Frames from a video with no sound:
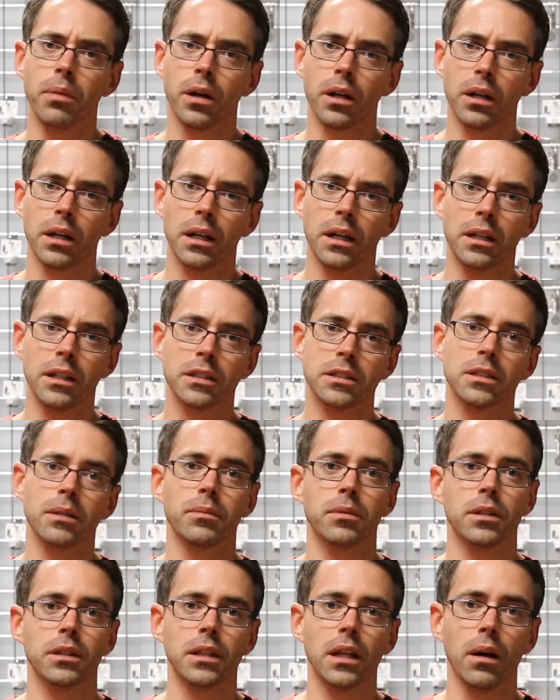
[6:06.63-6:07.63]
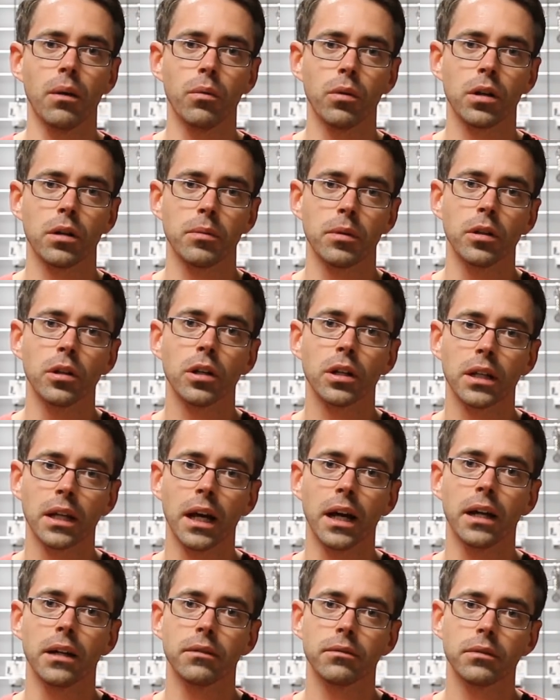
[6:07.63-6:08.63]
but it is something that we're going to be looking
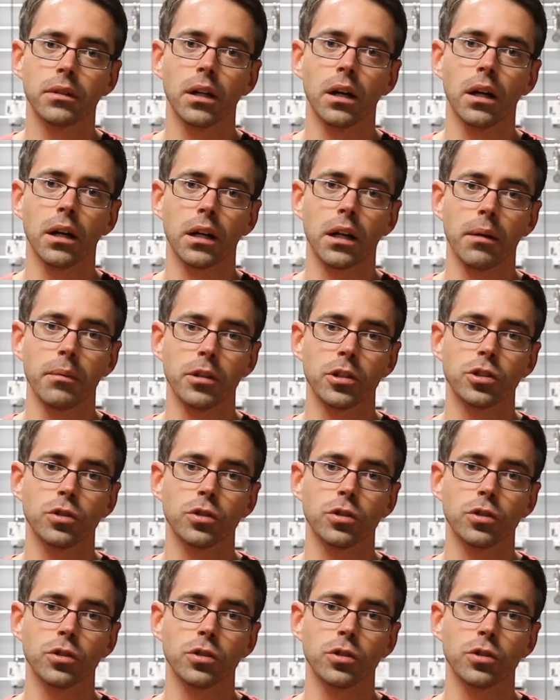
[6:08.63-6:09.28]
at coming